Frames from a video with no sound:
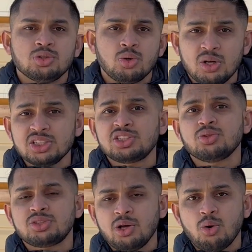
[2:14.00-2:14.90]
So once
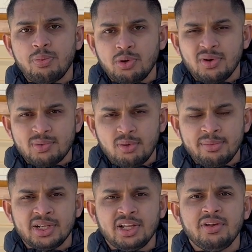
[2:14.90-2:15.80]
you say open work
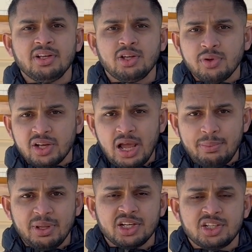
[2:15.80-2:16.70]
permit, they will give you an
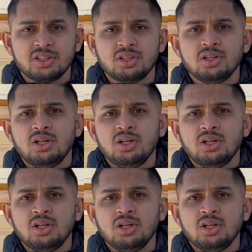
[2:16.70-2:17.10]
application,